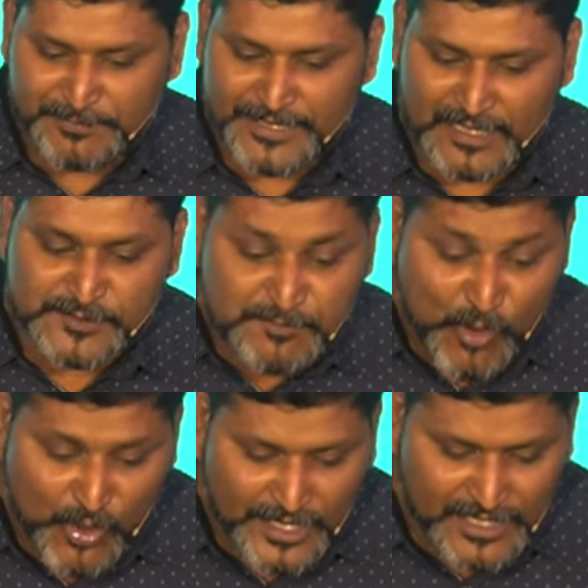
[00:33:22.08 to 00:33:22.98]
worship
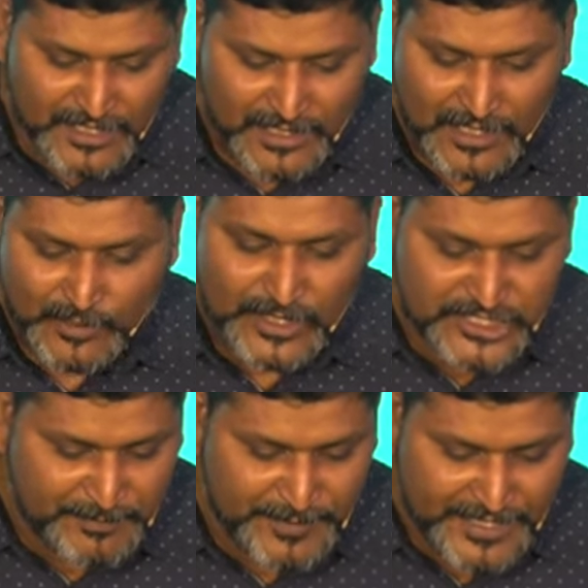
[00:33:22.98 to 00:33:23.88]
becomes boring,
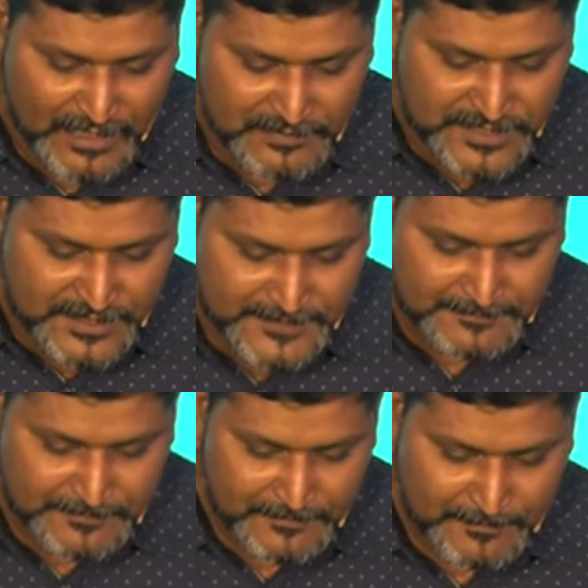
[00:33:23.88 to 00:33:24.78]
worship
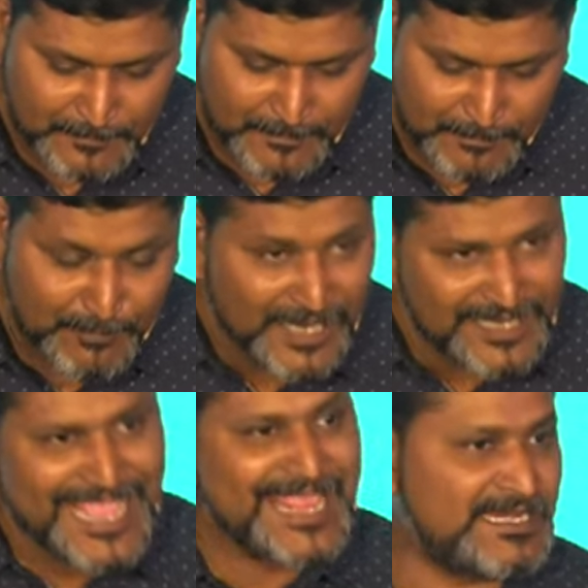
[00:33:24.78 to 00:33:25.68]
becomes
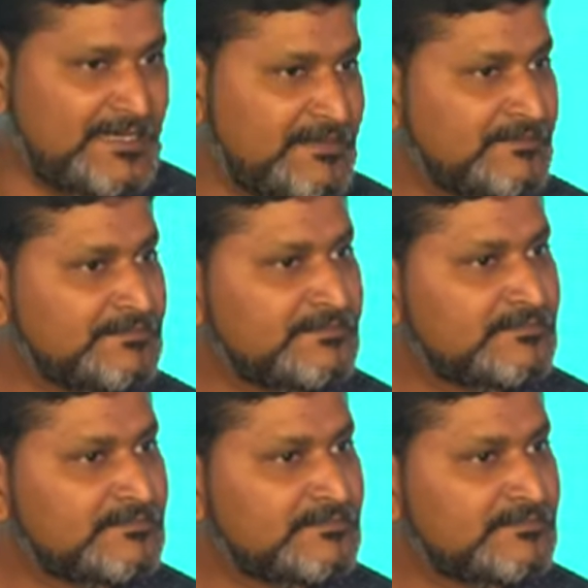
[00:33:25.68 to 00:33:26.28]
mundane.